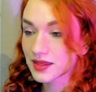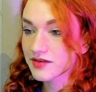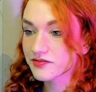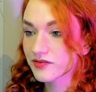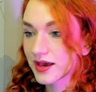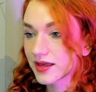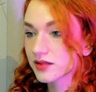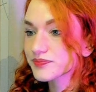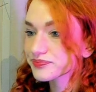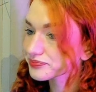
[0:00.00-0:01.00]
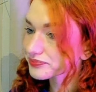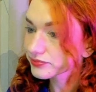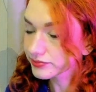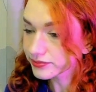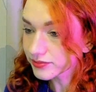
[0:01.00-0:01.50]
maybe the f file,
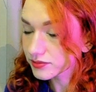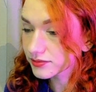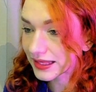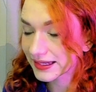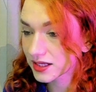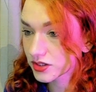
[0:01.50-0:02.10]
and